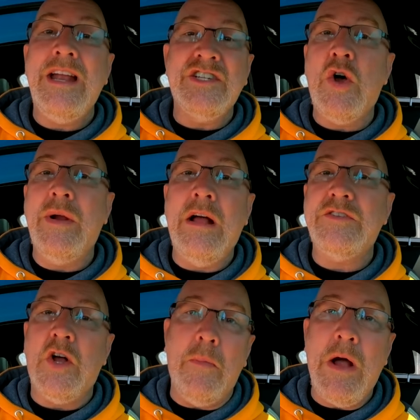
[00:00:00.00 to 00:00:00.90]
is going out
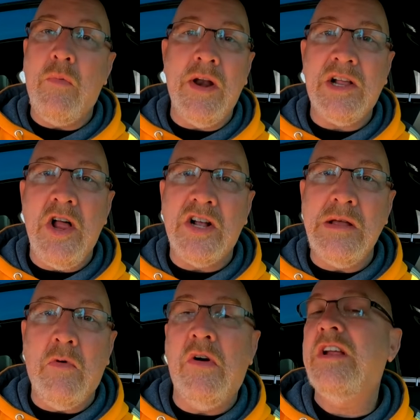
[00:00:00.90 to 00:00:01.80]
to all my one o'clock in the
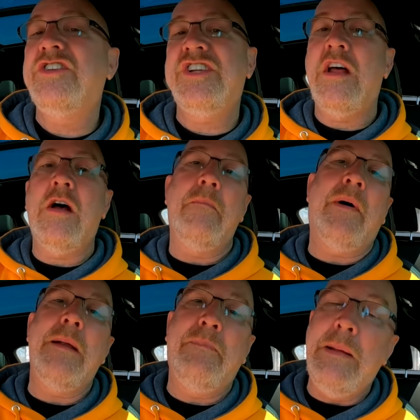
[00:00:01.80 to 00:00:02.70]
morning shout out
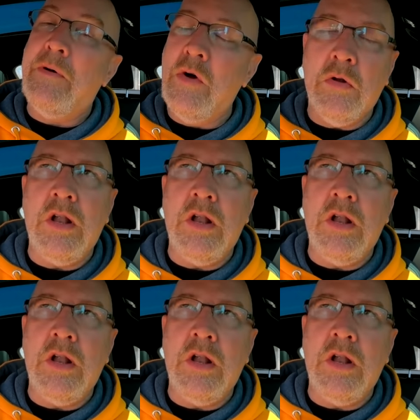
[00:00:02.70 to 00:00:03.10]
bite people who